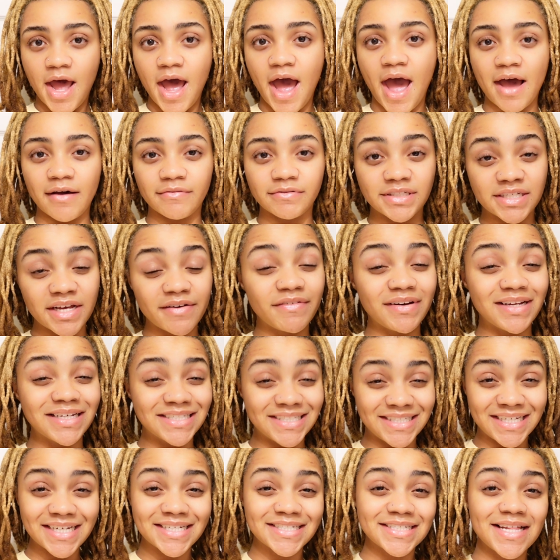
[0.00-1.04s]
I have
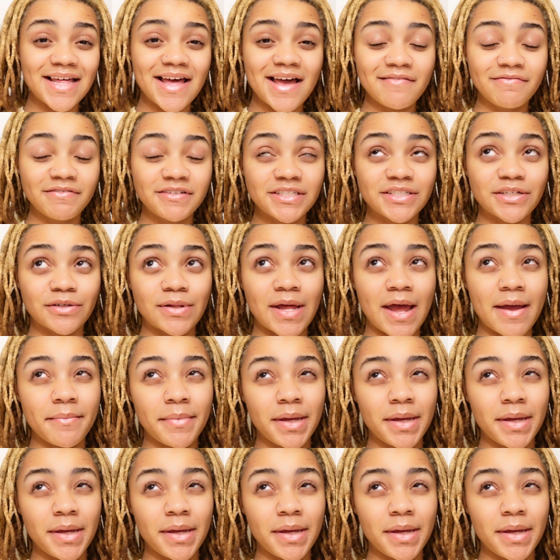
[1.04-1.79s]
76 left, so that